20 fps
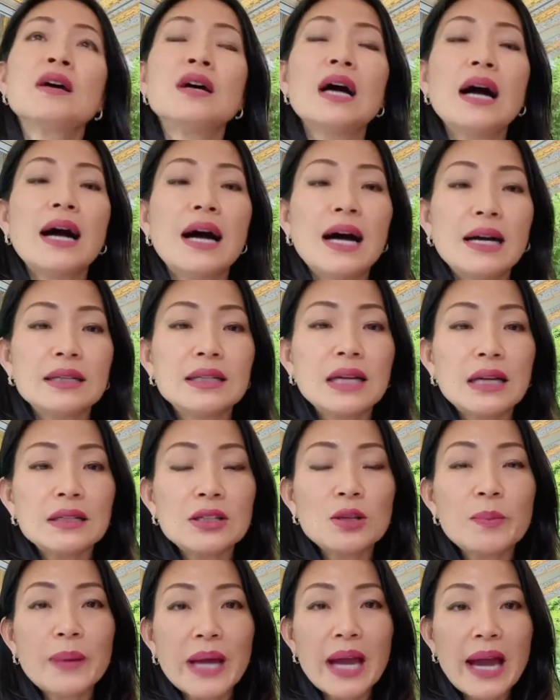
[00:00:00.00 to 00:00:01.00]
and
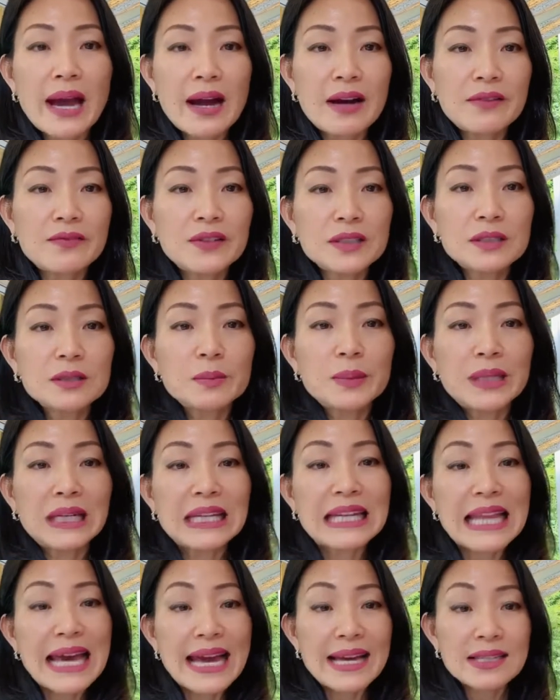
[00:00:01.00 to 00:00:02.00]
you may have a little bit
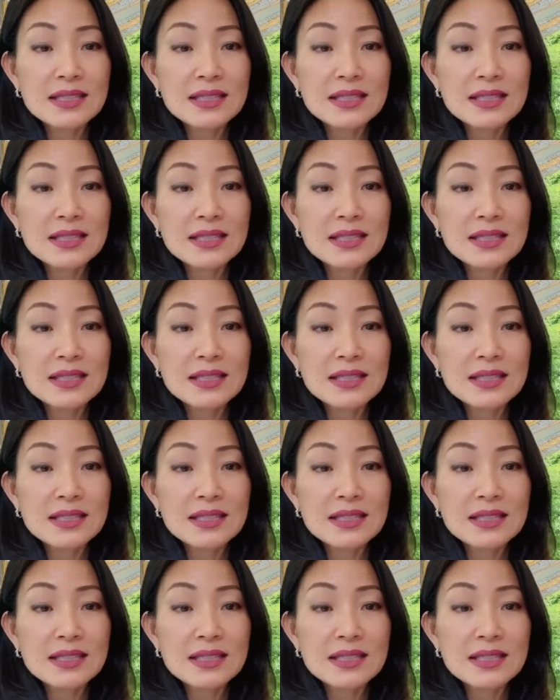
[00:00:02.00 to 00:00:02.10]
less